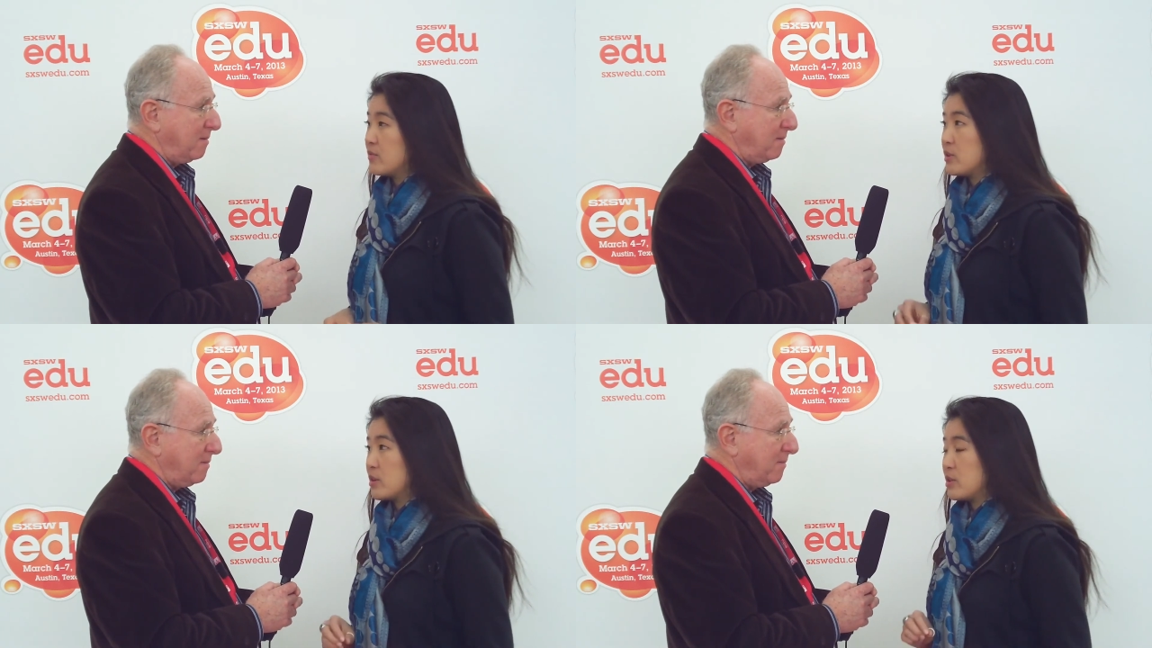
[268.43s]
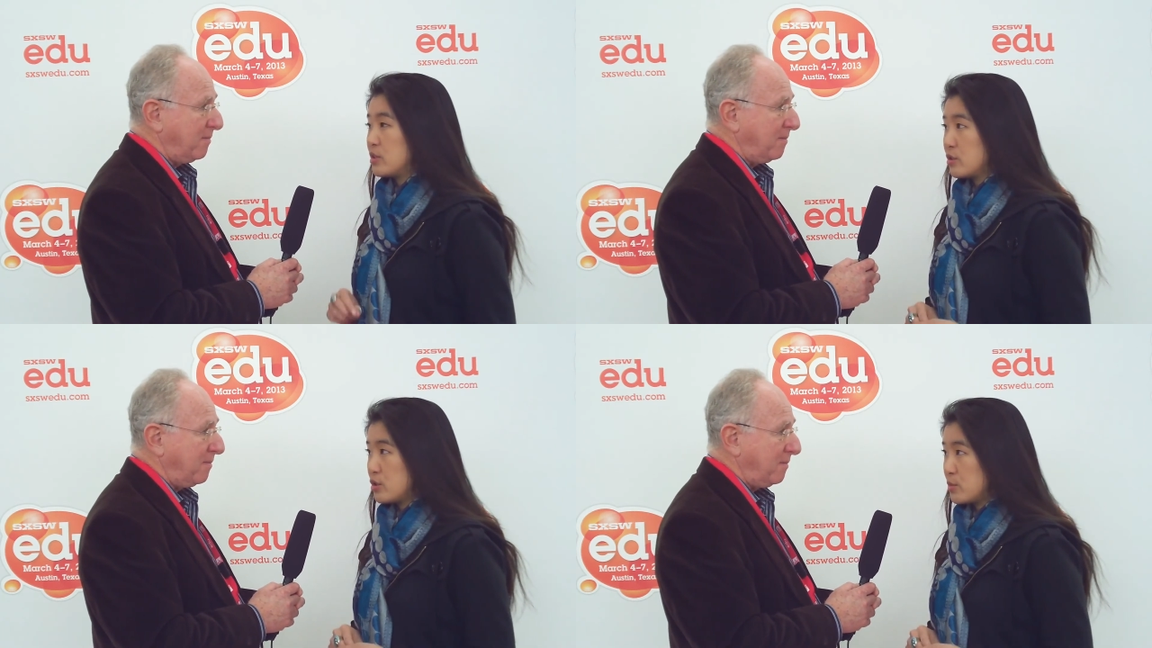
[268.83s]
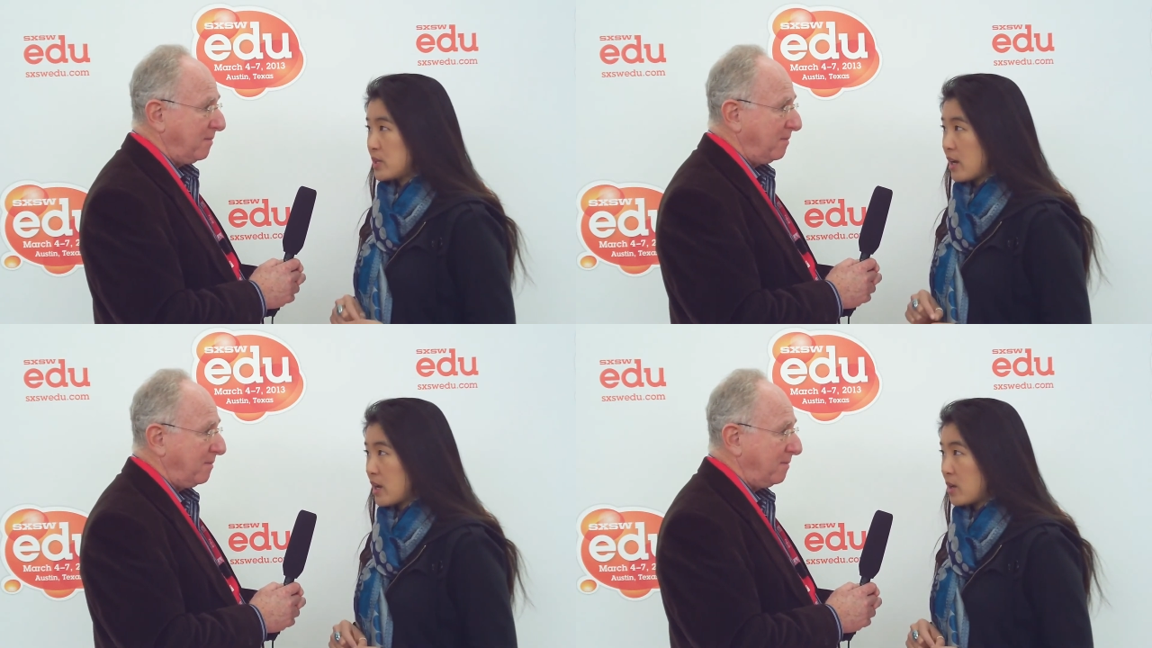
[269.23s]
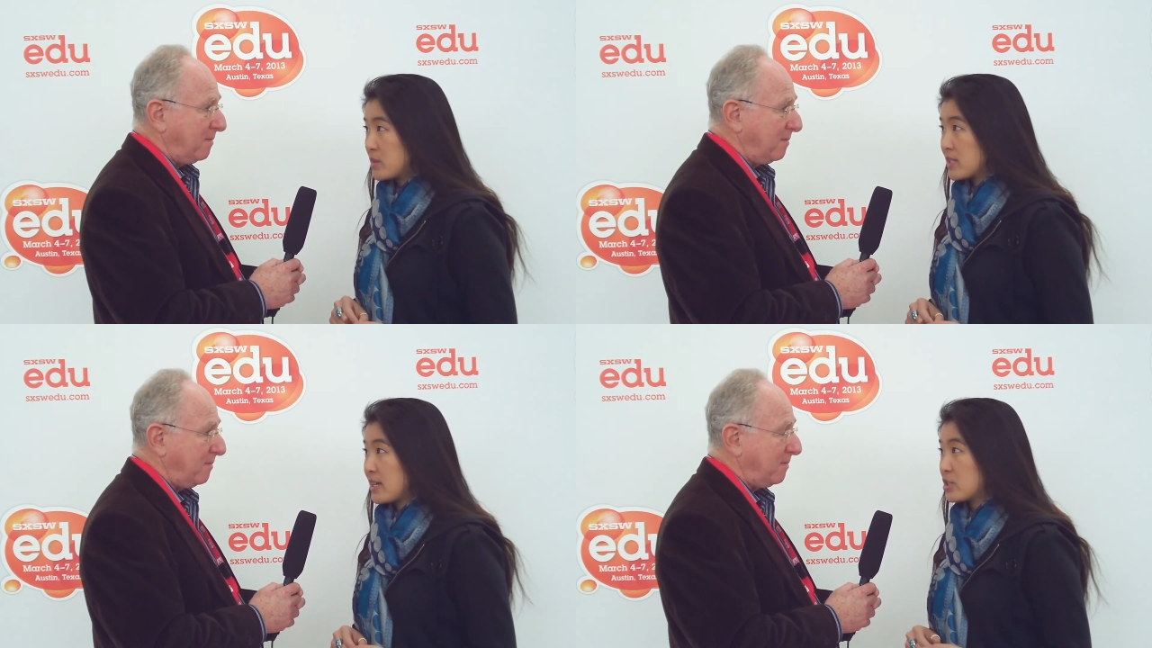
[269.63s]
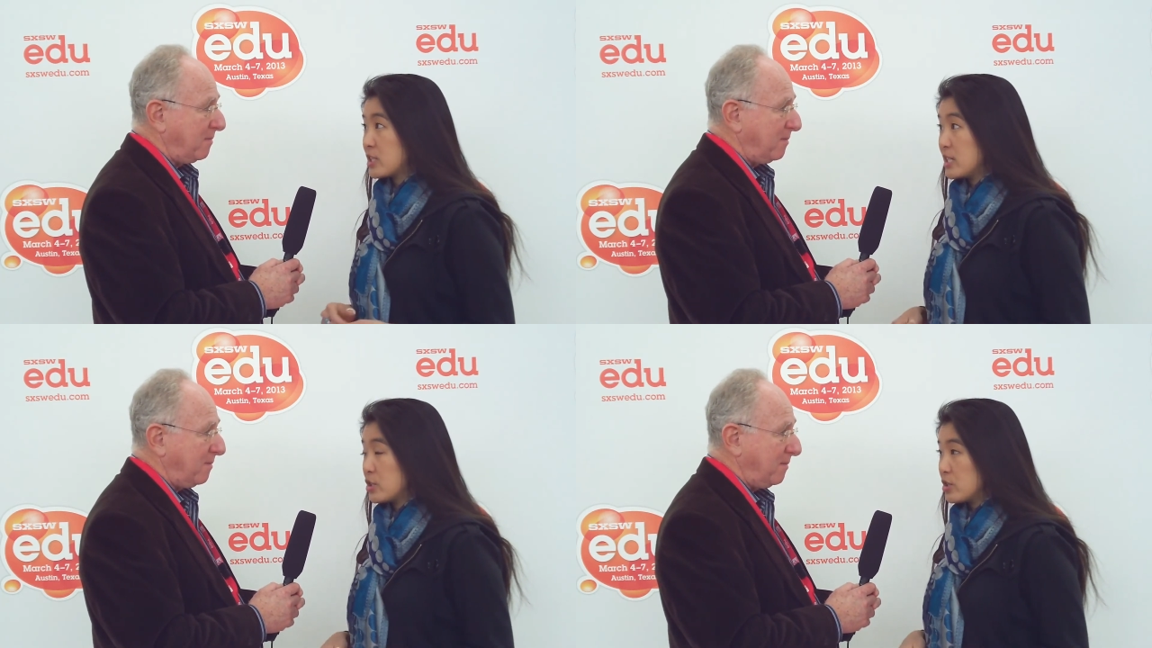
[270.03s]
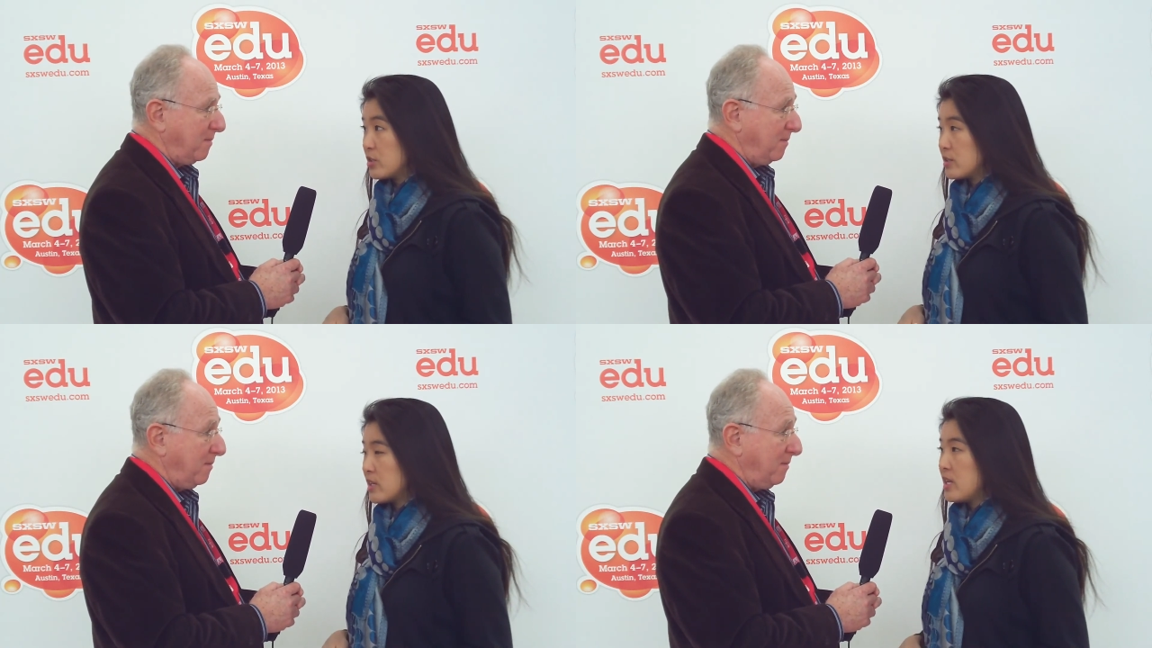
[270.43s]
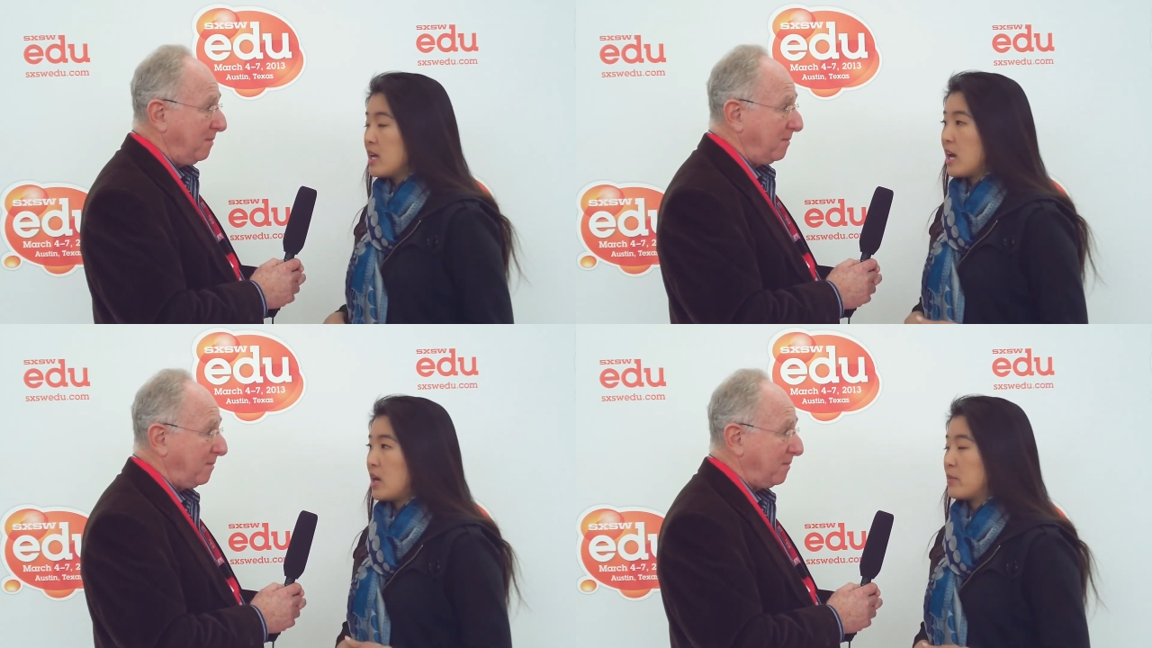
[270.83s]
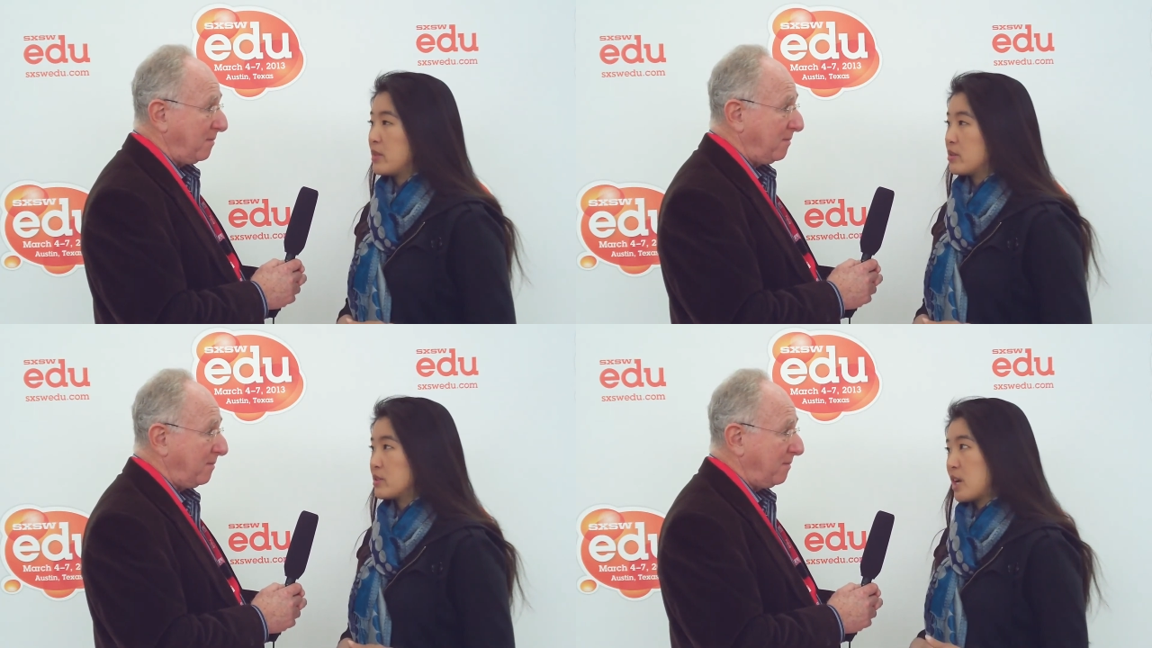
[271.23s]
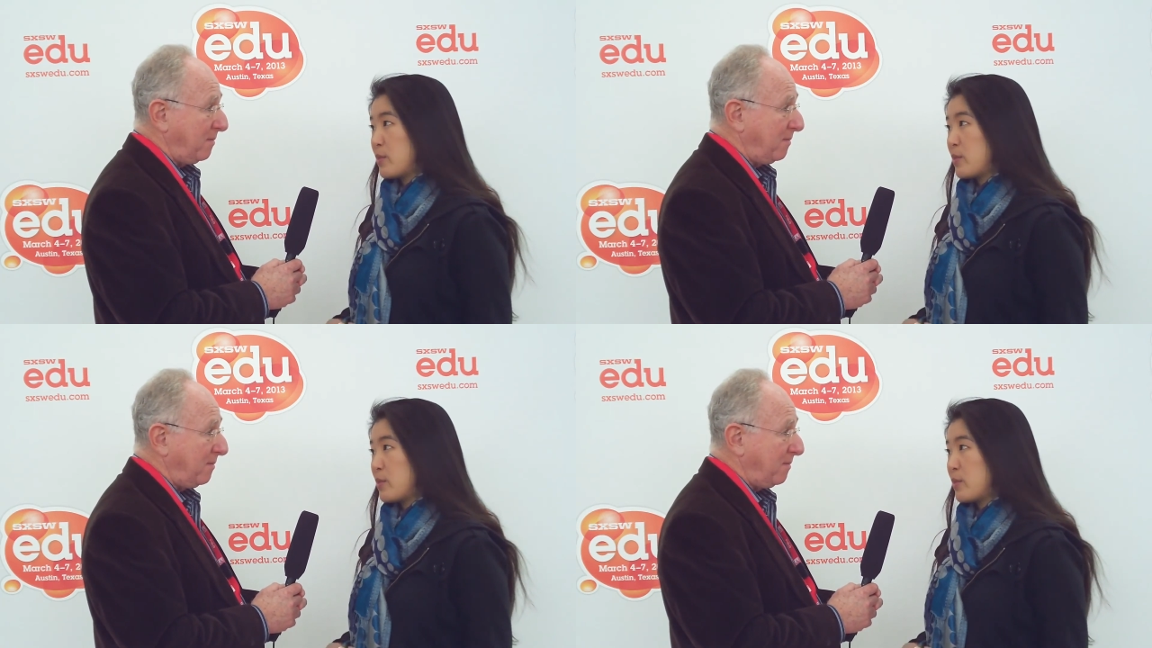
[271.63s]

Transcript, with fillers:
Speaker 1: If you go to YouTube.com/teachers, mm -hmm. um, there's a